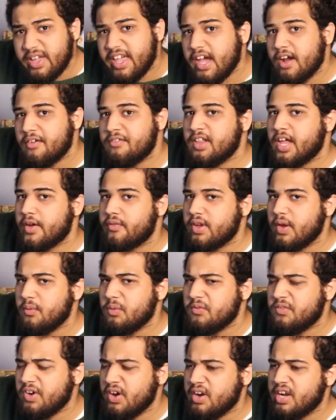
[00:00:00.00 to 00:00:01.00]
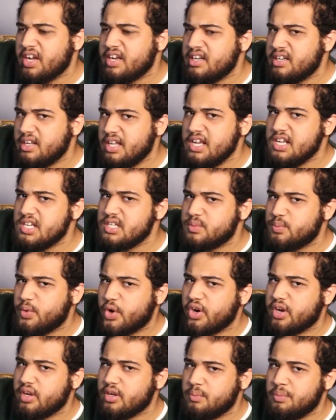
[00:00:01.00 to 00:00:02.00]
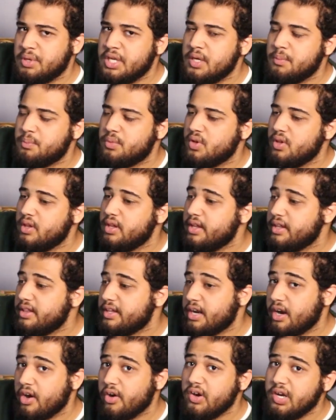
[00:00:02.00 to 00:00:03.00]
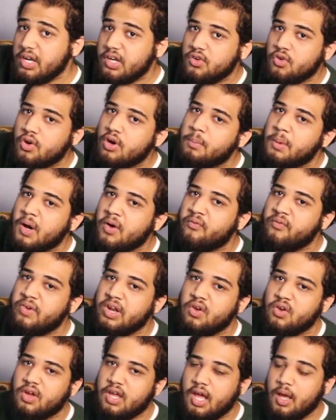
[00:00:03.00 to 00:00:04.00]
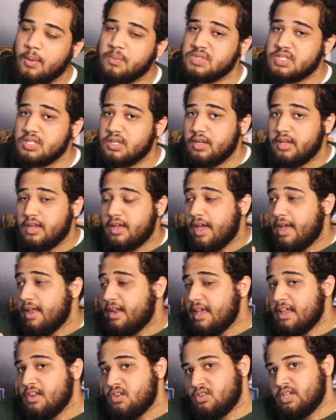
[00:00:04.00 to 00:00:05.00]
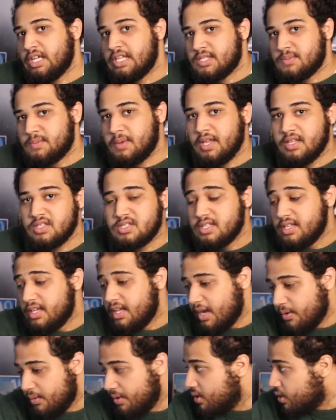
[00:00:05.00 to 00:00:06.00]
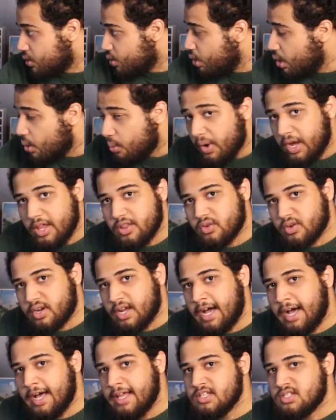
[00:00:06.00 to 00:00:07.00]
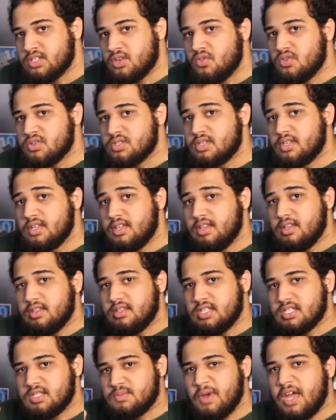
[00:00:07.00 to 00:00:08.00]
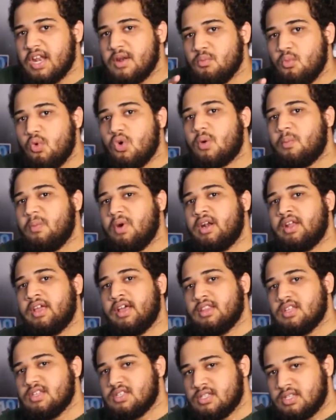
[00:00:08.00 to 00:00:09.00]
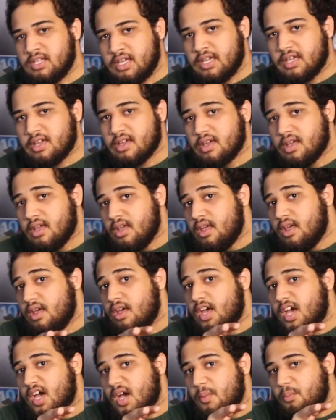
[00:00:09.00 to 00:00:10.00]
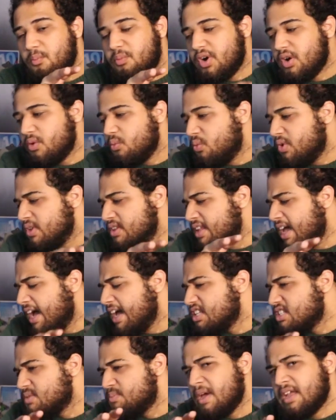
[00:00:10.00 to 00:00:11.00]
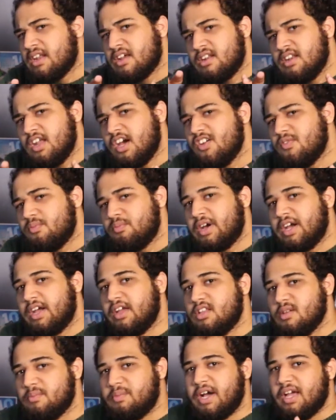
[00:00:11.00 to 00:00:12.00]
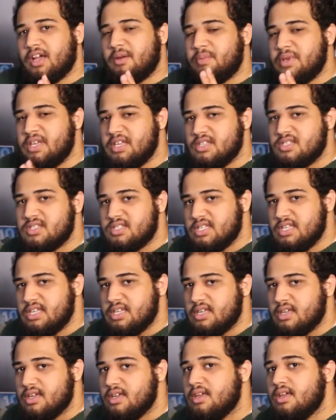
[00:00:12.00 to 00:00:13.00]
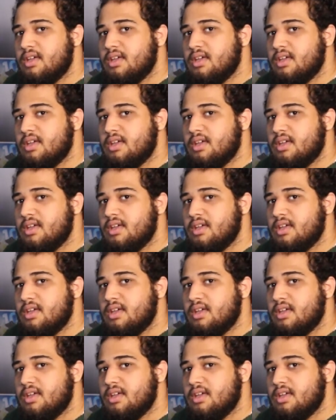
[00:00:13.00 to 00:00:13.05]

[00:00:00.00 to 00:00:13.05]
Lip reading: we have left, we have a very niche market of people that already know about video games and internet speeds and would throw away their consoles to spend more money on this thing, but would not spend enough money to buy a PC